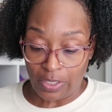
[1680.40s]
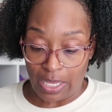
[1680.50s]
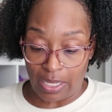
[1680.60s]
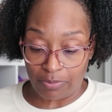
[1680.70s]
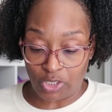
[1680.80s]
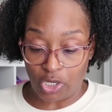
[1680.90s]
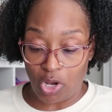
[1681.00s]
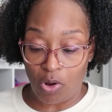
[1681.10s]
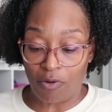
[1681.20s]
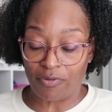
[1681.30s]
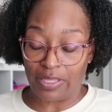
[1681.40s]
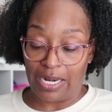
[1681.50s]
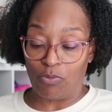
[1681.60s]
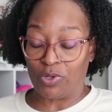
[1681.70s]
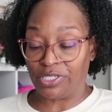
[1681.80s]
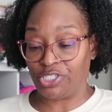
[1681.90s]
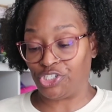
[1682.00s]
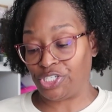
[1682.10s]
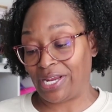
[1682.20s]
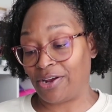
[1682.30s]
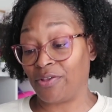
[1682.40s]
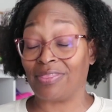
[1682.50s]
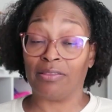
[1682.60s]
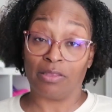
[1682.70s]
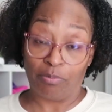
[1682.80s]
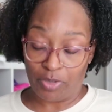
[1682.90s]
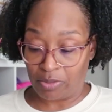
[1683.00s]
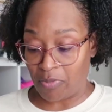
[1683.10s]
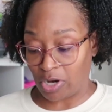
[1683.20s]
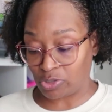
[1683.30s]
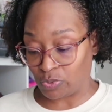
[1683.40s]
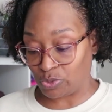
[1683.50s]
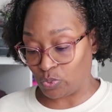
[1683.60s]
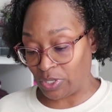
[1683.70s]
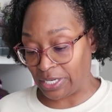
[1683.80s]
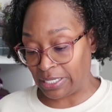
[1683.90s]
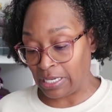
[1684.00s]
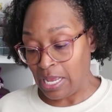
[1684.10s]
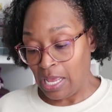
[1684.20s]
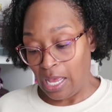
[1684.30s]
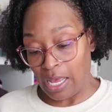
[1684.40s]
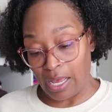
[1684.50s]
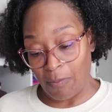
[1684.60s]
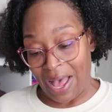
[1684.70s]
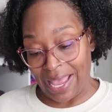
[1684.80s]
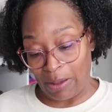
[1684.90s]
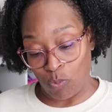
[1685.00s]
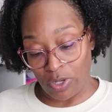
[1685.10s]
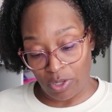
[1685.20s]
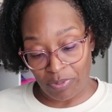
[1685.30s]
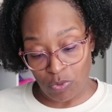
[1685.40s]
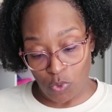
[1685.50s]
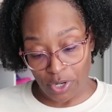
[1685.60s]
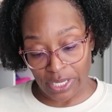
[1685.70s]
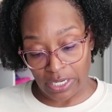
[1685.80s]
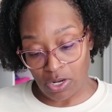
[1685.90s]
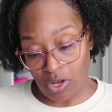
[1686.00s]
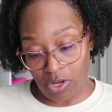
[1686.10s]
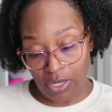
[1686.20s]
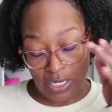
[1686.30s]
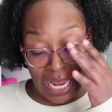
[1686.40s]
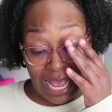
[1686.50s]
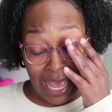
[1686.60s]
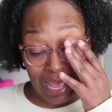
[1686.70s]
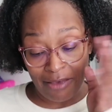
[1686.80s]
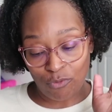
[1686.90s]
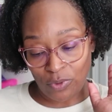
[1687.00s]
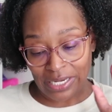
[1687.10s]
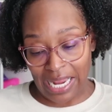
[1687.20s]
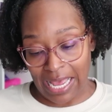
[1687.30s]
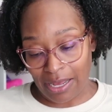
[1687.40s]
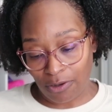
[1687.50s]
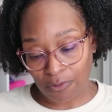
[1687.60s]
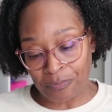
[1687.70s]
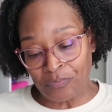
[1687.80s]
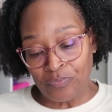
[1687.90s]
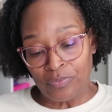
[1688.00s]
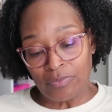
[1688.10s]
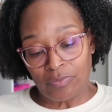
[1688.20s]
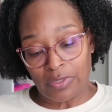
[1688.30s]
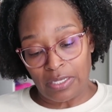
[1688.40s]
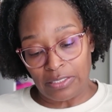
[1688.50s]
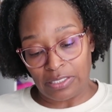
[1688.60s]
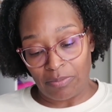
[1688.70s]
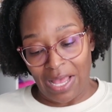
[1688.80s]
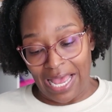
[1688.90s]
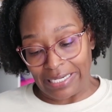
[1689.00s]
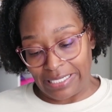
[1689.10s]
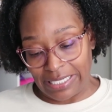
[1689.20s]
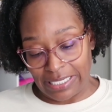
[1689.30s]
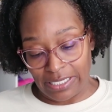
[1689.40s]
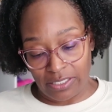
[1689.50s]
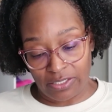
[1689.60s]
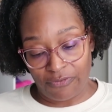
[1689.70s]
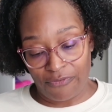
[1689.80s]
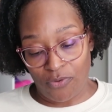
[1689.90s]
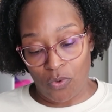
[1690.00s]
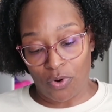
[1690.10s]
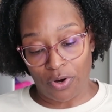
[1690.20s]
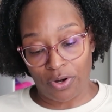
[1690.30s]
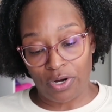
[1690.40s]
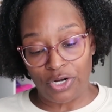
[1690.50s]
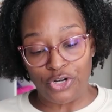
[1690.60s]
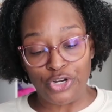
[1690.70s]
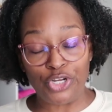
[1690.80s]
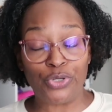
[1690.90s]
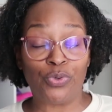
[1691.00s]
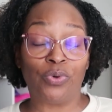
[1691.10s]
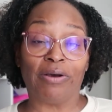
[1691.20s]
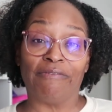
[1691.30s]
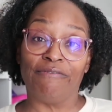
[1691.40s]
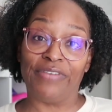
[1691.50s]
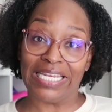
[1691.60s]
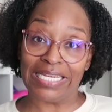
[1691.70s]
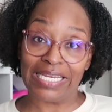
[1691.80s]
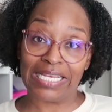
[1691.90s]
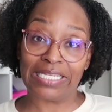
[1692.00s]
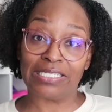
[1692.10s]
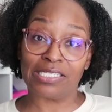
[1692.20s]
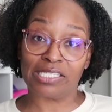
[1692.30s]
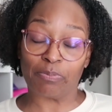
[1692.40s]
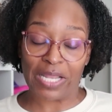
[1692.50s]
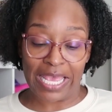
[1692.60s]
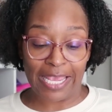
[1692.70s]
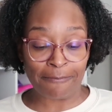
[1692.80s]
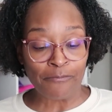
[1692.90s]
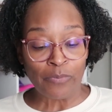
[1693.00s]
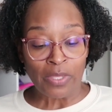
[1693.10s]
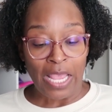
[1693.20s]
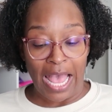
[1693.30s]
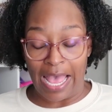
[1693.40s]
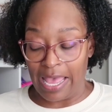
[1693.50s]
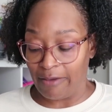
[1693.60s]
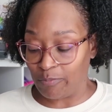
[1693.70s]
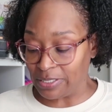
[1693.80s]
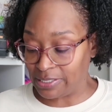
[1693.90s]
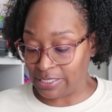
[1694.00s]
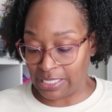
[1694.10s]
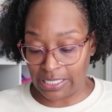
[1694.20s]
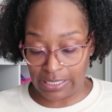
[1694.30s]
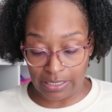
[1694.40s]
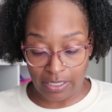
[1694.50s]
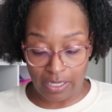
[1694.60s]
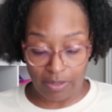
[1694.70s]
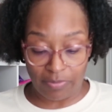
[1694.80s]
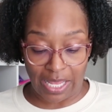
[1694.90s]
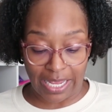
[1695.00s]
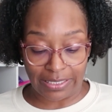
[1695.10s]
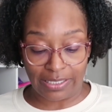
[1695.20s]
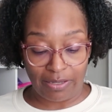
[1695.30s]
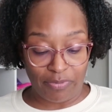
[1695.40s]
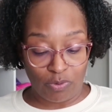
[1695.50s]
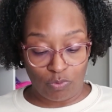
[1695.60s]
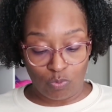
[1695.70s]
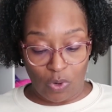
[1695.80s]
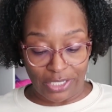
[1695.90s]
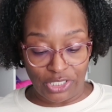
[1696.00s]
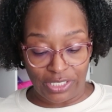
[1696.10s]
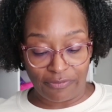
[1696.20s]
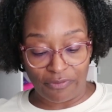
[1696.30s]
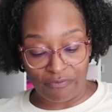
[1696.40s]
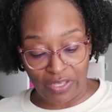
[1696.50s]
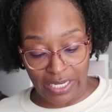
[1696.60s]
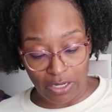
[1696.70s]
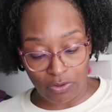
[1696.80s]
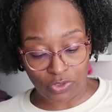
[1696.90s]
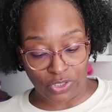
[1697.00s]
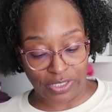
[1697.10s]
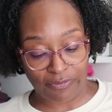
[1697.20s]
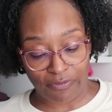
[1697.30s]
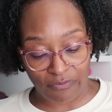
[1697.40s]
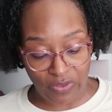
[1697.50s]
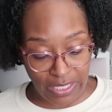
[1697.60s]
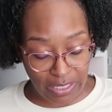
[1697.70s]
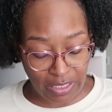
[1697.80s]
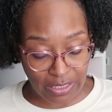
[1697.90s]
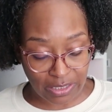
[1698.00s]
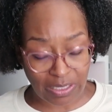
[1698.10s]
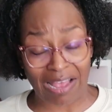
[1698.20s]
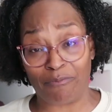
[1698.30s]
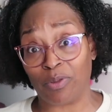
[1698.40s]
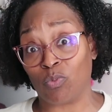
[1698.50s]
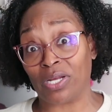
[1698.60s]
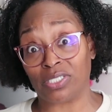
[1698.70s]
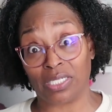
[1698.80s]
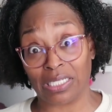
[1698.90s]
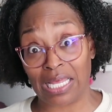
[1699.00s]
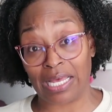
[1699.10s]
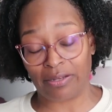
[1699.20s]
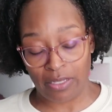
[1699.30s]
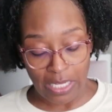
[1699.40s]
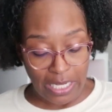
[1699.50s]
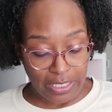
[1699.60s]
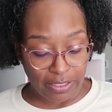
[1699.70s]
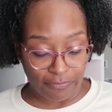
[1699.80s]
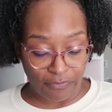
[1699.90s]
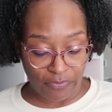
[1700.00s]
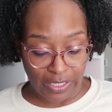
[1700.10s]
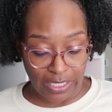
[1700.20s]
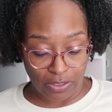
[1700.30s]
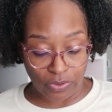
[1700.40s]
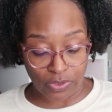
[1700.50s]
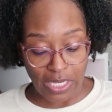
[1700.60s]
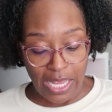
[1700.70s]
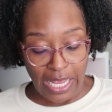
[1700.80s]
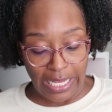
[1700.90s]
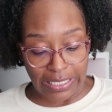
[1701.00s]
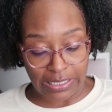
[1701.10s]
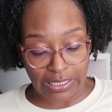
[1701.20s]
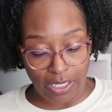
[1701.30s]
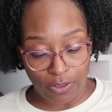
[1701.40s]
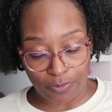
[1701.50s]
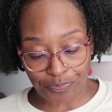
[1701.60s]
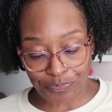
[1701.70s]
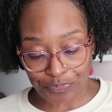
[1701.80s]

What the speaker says: go over that I wanted to share. The bookmarks was one. I will be working on, I have written out some ideas for new vending display. I have been seeing, like I said, been watching different videos on different vending. I've been watching a lot of different videos, and so